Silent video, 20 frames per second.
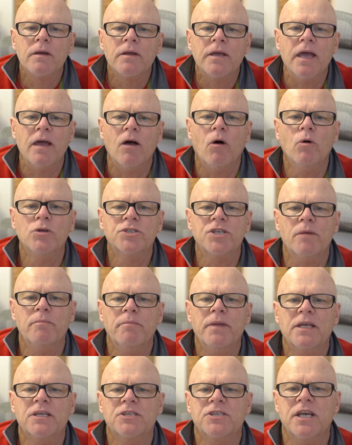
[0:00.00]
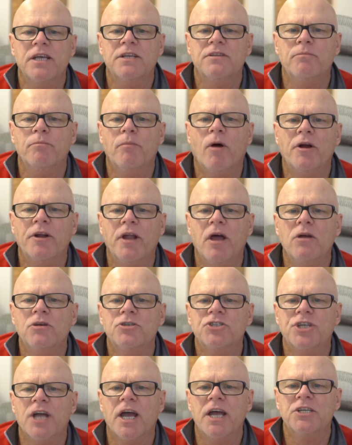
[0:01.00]
Yeah, also Mick said, my
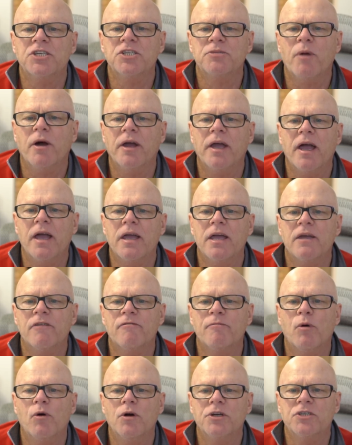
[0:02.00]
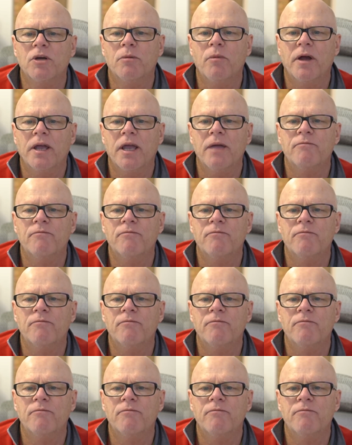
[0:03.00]
nose changes my AF point on my